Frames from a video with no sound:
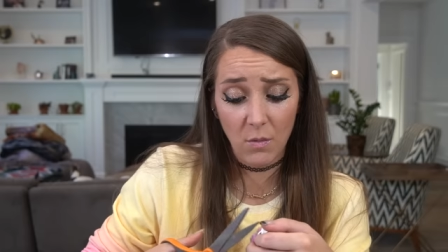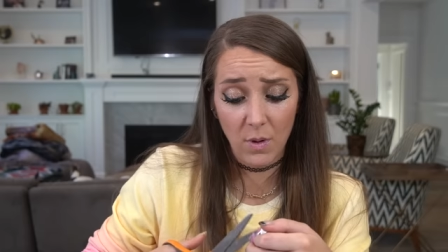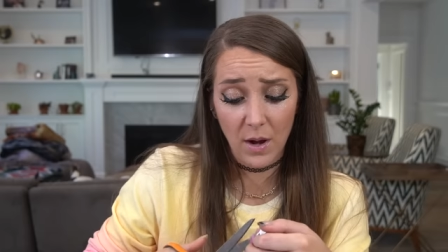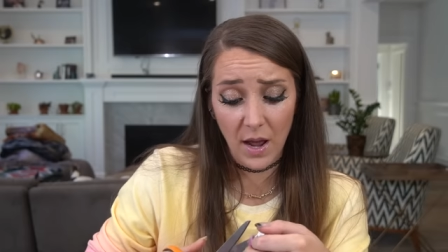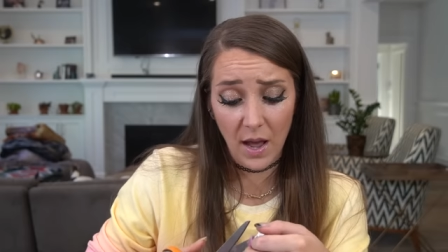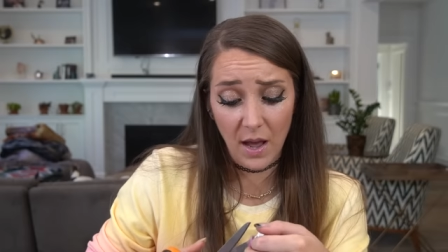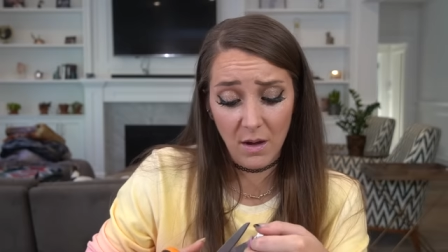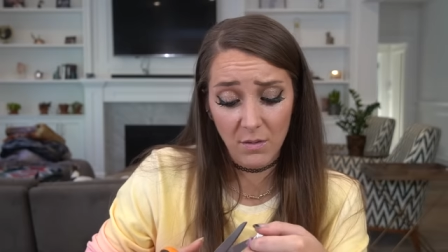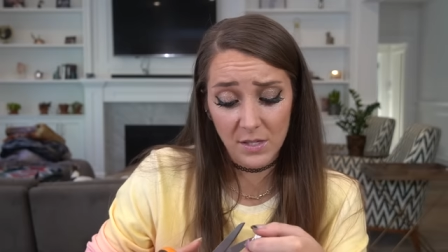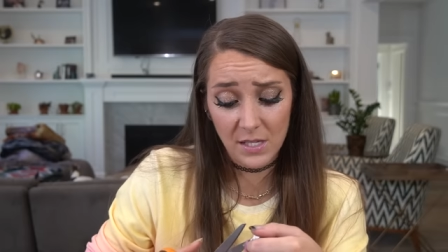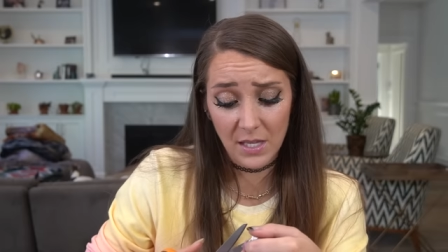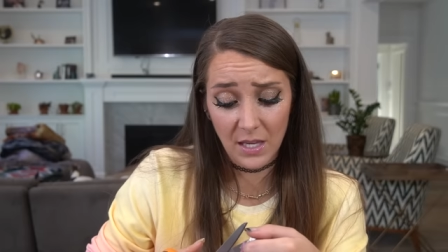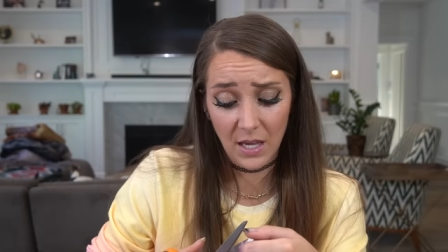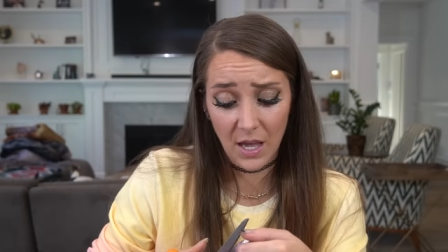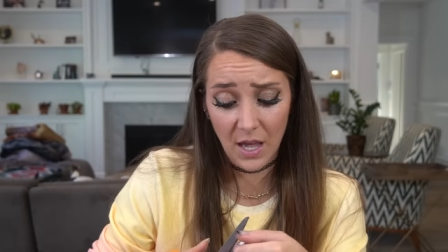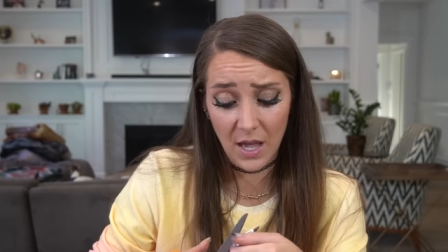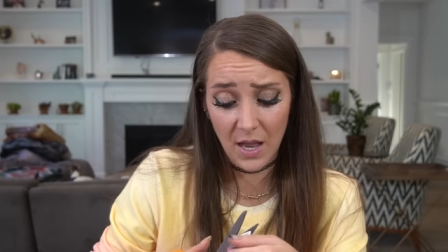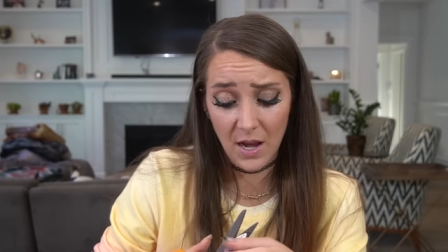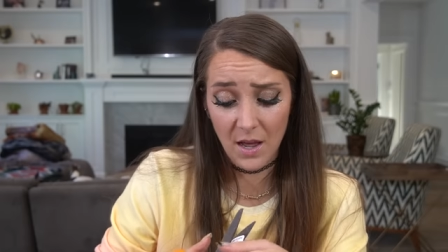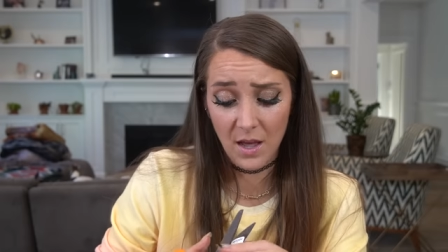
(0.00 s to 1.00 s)
When I was a
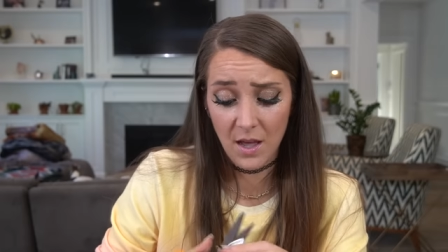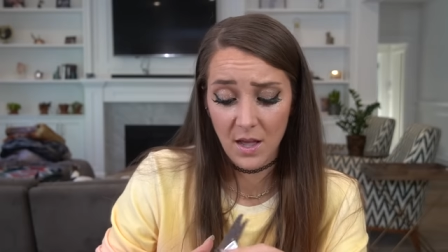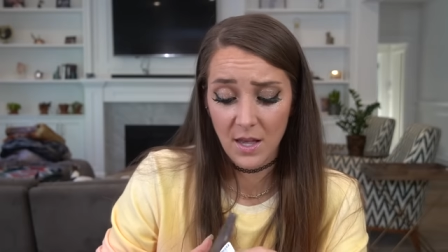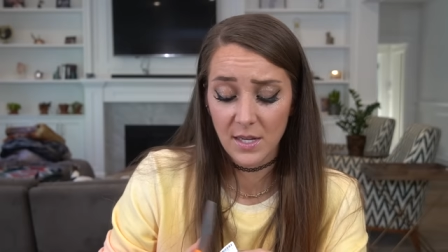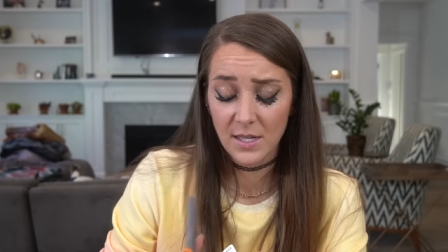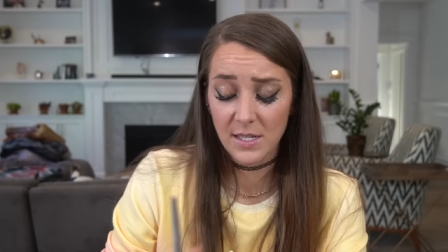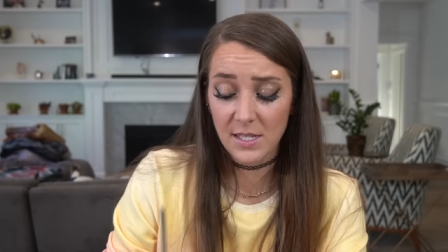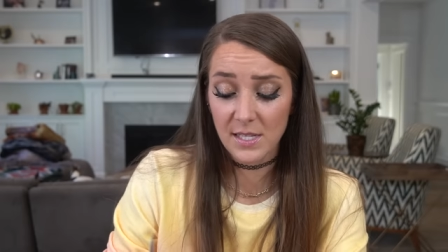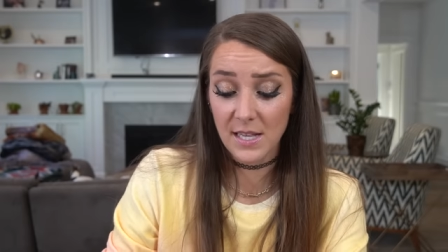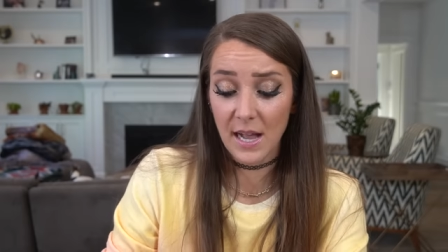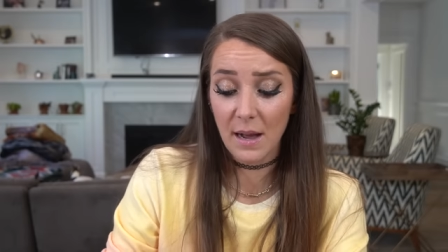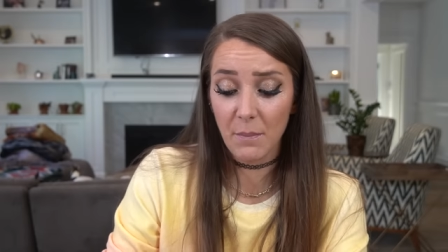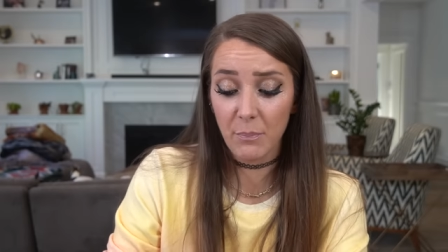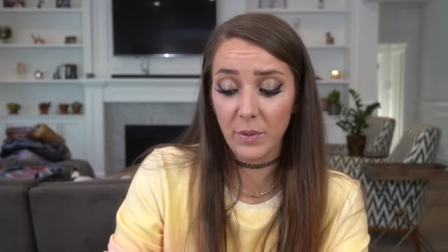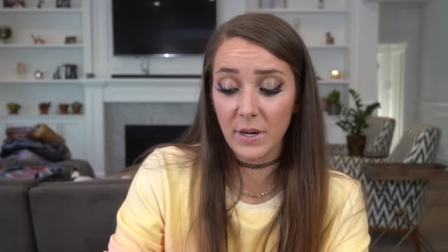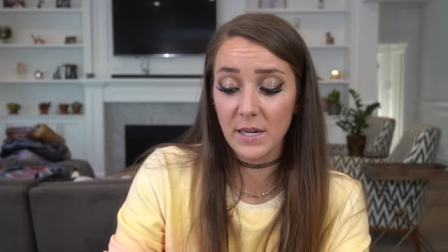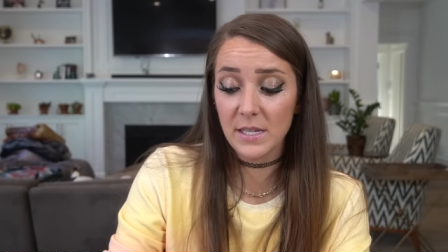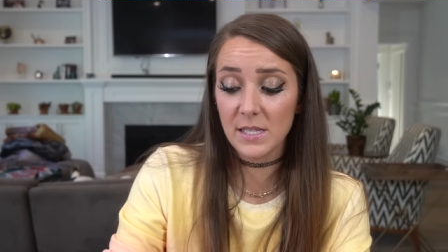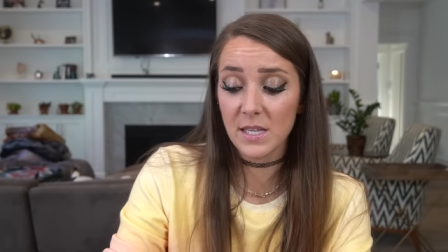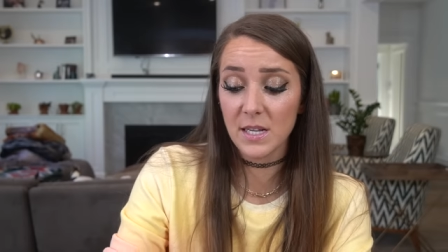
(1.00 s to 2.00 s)
kid, snap
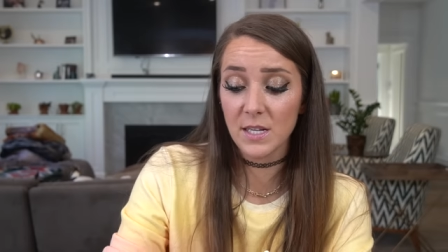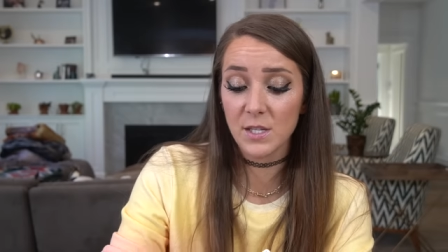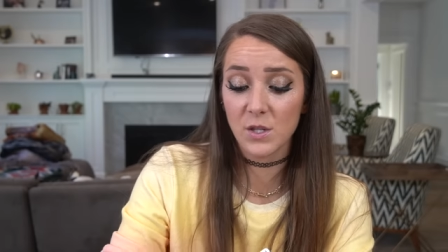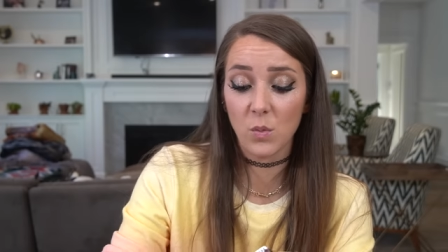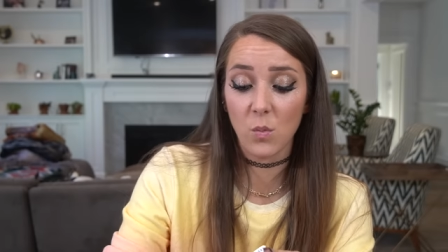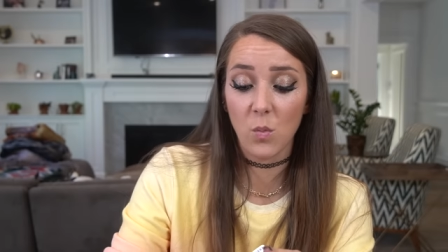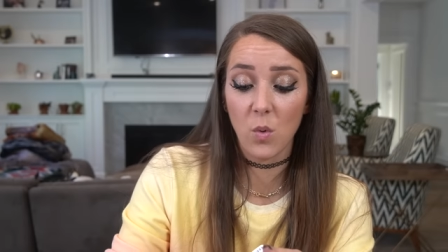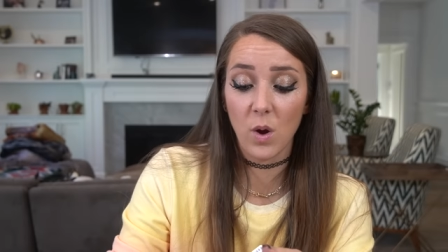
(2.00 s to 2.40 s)
bracelets